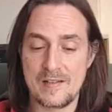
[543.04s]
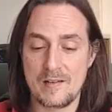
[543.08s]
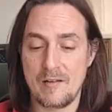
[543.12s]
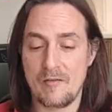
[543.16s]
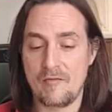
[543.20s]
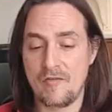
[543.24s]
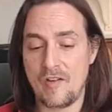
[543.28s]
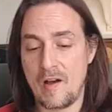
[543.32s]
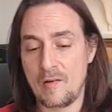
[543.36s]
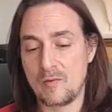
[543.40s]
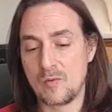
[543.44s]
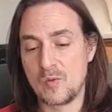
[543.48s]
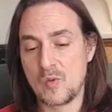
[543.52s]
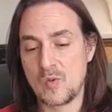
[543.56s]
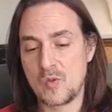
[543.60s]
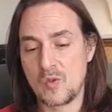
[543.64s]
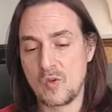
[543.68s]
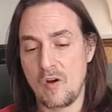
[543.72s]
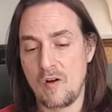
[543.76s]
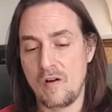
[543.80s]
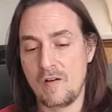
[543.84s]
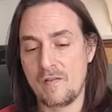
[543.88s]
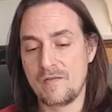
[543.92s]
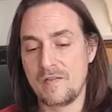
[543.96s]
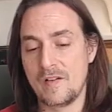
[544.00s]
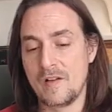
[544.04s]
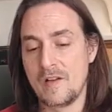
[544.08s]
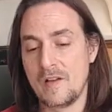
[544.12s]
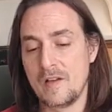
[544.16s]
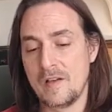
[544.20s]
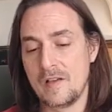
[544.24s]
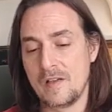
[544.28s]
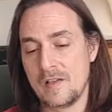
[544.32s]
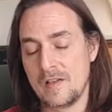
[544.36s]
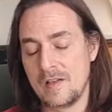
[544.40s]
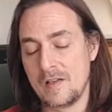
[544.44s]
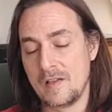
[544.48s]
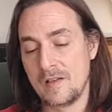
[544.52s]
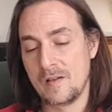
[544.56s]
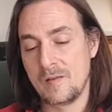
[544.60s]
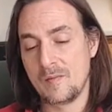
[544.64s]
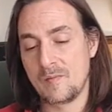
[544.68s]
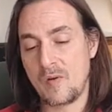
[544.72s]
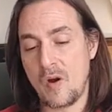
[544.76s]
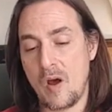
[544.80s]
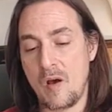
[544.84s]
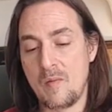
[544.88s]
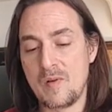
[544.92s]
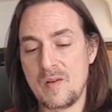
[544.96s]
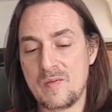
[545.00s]
of how to solve
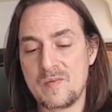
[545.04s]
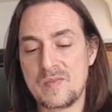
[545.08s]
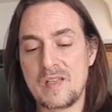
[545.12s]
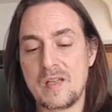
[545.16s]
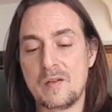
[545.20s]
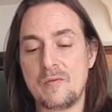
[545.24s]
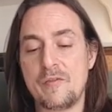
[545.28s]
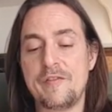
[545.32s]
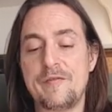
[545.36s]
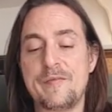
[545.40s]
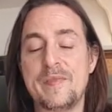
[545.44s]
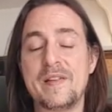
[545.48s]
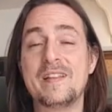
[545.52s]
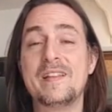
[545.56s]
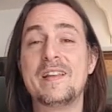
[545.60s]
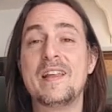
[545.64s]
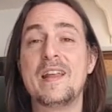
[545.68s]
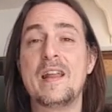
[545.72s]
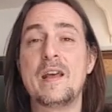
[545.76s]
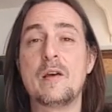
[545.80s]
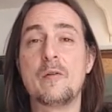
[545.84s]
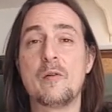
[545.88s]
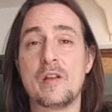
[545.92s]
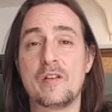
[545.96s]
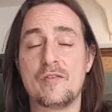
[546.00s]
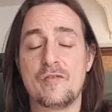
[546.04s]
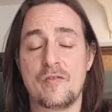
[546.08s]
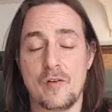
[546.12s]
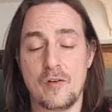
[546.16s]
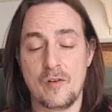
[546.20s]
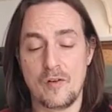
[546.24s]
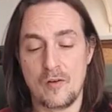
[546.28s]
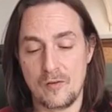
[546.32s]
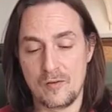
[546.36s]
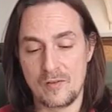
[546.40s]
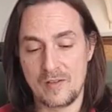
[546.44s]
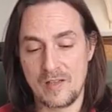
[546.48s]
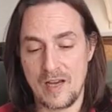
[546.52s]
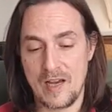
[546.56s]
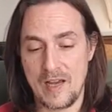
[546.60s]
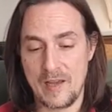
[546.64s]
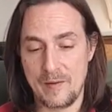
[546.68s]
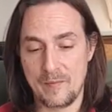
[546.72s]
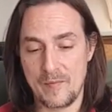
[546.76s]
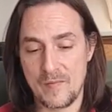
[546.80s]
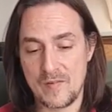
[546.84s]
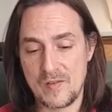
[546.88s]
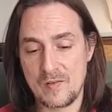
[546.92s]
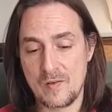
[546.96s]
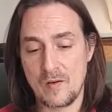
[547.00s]
problems that we've been dealing with for a long
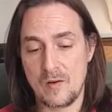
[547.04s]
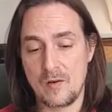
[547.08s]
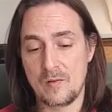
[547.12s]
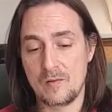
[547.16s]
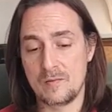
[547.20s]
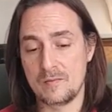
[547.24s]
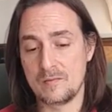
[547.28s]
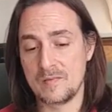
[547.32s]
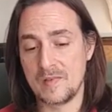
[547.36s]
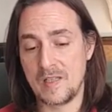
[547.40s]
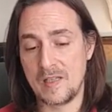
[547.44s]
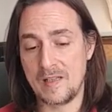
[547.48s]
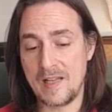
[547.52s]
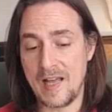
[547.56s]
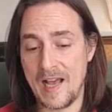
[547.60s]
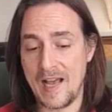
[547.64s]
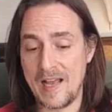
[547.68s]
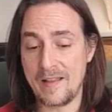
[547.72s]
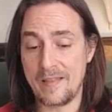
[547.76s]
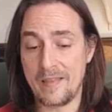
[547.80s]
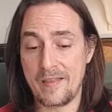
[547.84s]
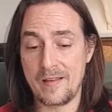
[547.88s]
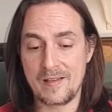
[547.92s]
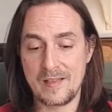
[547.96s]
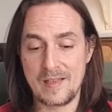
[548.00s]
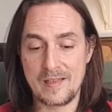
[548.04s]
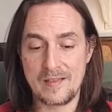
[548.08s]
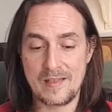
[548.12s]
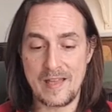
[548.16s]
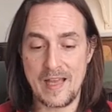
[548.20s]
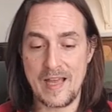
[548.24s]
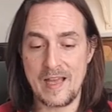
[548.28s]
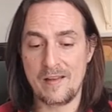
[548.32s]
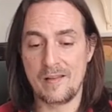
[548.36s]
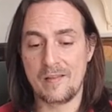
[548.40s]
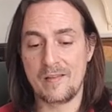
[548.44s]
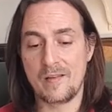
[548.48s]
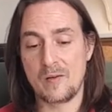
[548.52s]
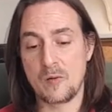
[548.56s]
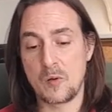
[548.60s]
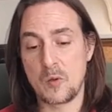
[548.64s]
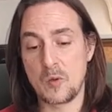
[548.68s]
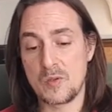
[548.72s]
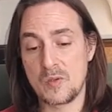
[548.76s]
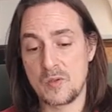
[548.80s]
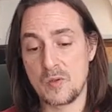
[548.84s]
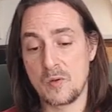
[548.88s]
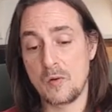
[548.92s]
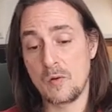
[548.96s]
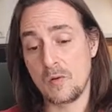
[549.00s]
time. So the ninth and the tenth are
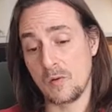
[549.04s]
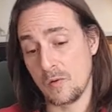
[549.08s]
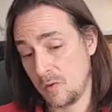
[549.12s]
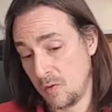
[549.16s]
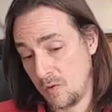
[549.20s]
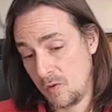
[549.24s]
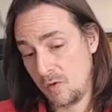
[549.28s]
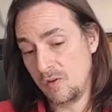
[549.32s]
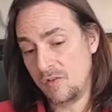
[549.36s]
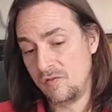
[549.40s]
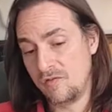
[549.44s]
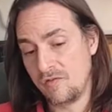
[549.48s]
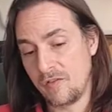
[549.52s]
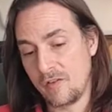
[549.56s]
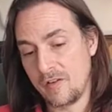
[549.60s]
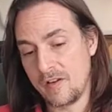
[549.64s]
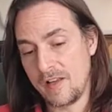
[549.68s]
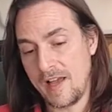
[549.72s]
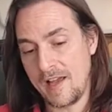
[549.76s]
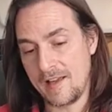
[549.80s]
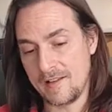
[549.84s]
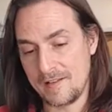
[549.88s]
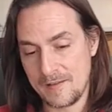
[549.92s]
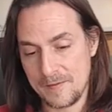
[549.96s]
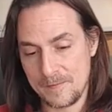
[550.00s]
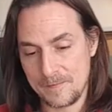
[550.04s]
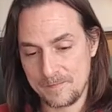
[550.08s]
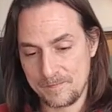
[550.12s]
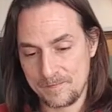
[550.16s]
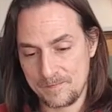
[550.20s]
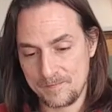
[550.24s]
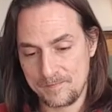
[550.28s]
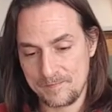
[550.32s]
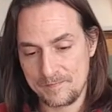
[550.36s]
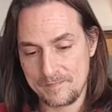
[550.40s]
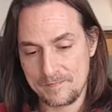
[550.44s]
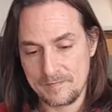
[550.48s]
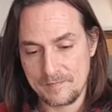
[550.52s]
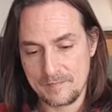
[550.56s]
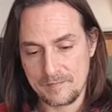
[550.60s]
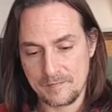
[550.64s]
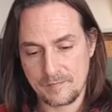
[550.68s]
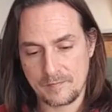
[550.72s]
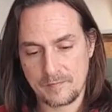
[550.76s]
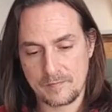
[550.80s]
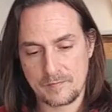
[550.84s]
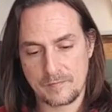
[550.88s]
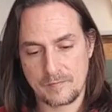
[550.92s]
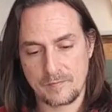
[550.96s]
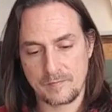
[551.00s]
also good for that.
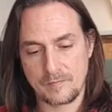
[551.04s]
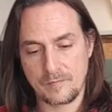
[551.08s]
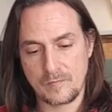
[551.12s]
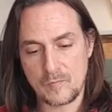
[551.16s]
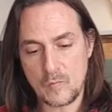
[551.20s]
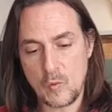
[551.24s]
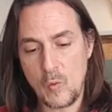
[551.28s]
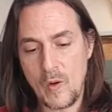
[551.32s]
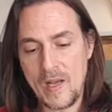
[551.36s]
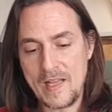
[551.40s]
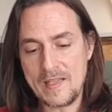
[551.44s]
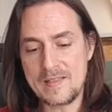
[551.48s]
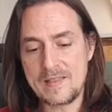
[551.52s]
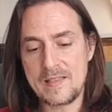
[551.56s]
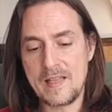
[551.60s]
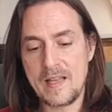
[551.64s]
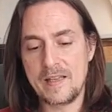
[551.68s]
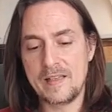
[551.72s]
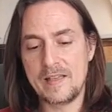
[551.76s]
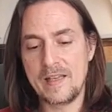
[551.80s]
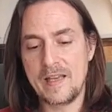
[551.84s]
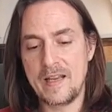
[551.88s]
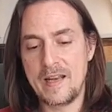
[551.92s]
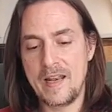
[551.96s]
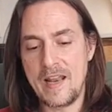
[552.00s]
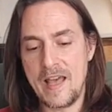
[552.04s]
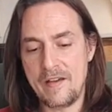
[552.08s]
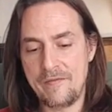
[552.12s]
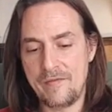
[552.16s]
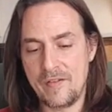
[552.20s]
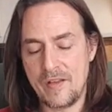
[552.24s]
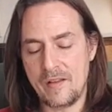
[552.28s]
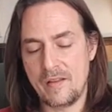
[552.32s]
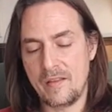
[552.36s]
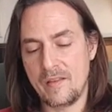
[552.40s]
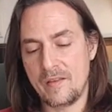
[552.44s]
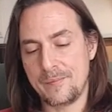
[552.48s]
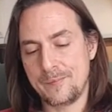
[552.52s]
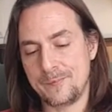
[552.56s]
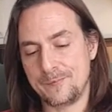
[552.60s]
Wednesday the eleventh,